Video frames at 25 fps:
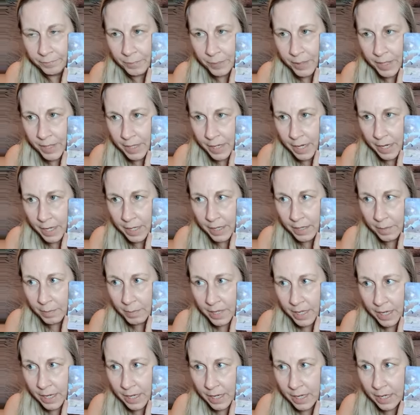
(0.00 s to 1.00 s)
But yeah, in the
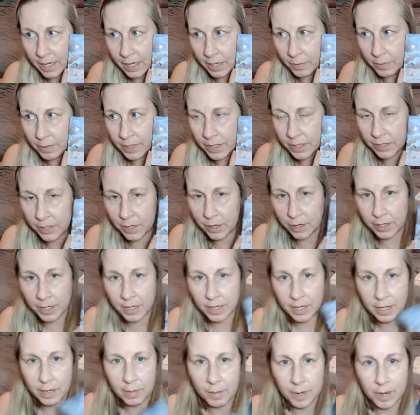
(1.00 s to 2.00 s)
beginning, I was
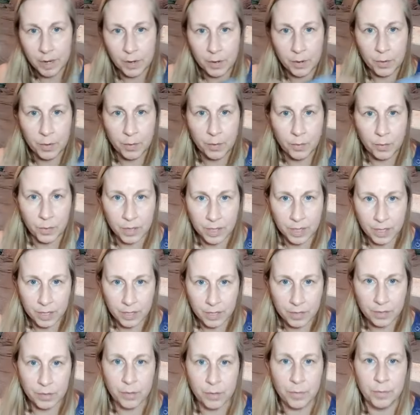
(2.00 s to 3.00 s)
talking about we
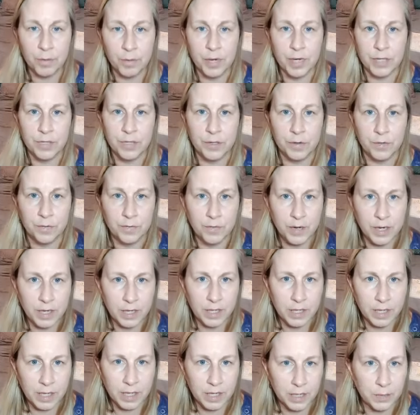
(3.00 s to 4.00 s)
need to embrace our
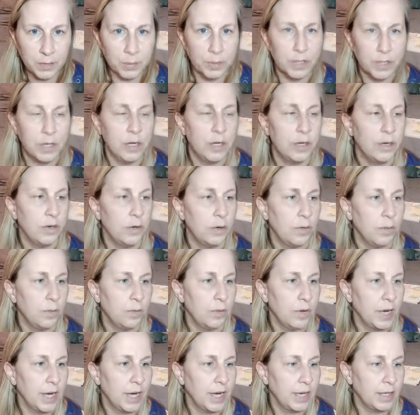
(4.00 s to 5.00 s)
feelings. We need to
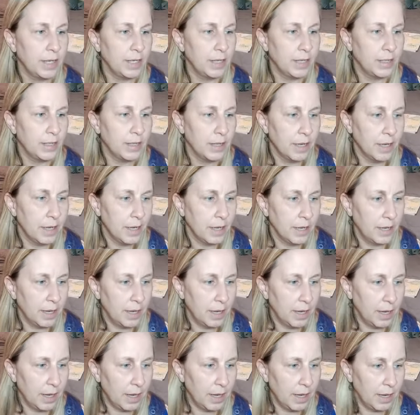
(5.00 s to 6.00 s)
embrace
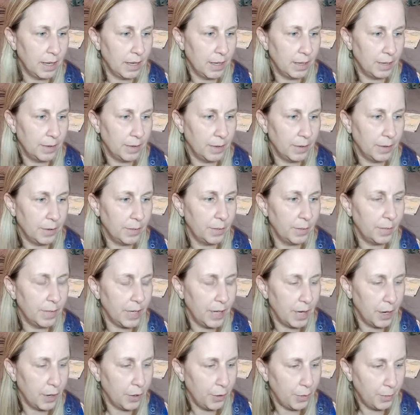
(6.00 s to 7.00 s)
or
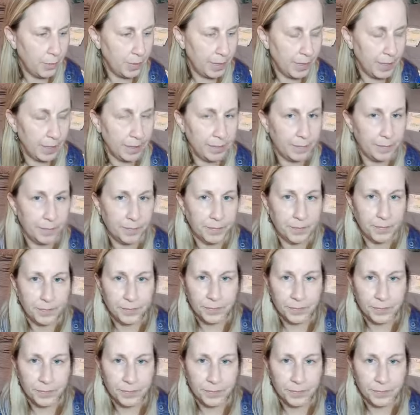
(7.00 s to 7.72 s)
be open,